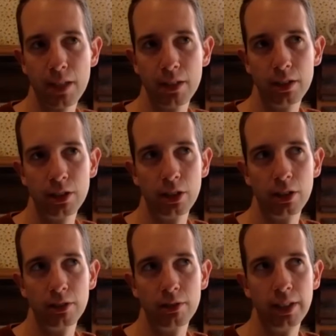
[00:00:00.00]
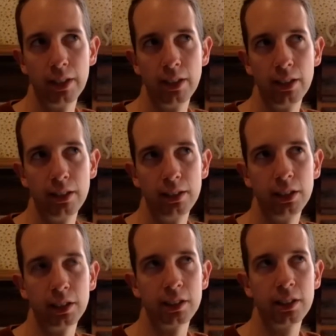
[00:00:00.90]
So
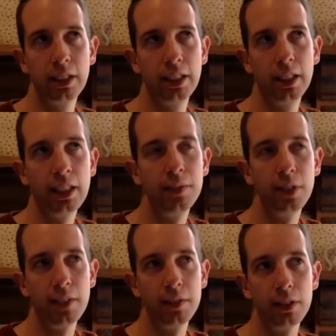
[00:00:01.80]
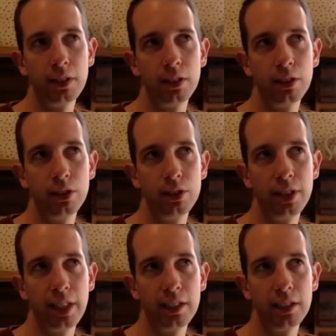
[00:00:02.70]
just even having good
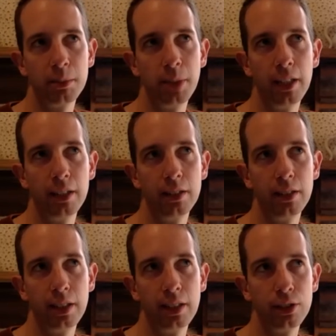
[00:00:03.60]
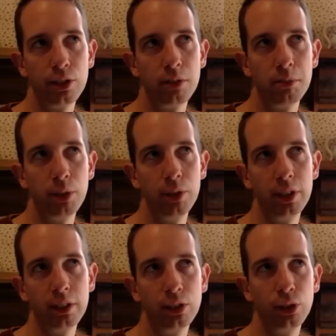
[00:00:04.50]
studies about certain
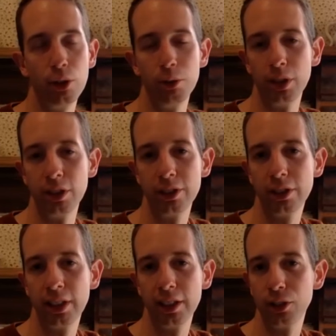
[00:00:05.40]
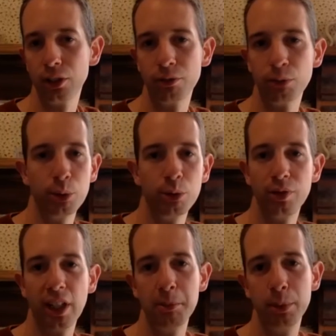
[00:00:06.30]
building genres, like sort of rural
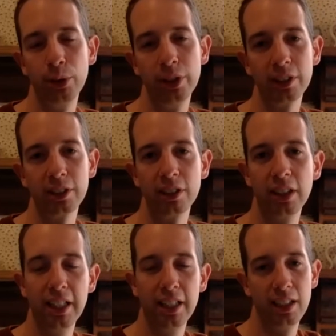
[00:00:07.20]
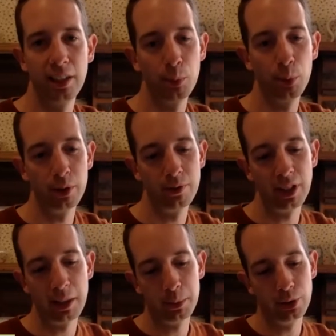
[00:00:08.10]
farm buildings, and were
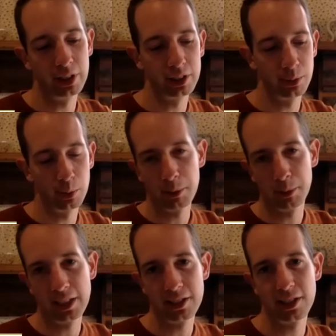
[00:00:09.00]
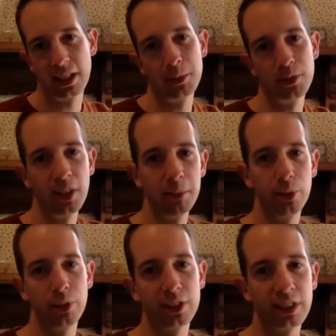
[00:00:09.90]
farm buildings in one place the same as farm
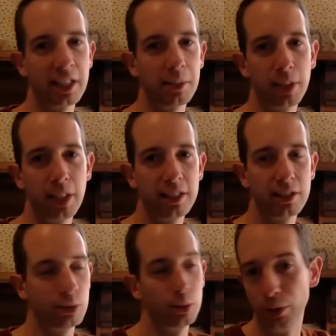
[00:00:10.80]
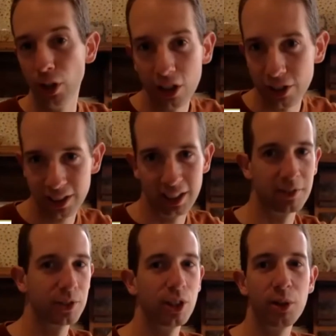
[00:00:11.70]
buildings in another place or not? And
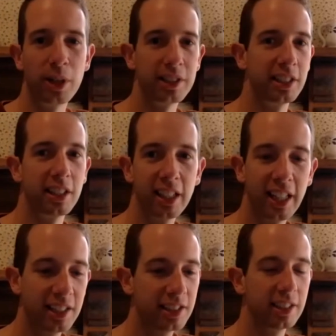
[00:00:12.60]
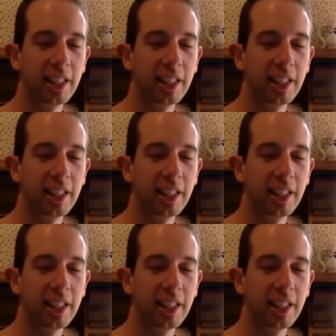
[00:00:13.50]
if so, why is that the case?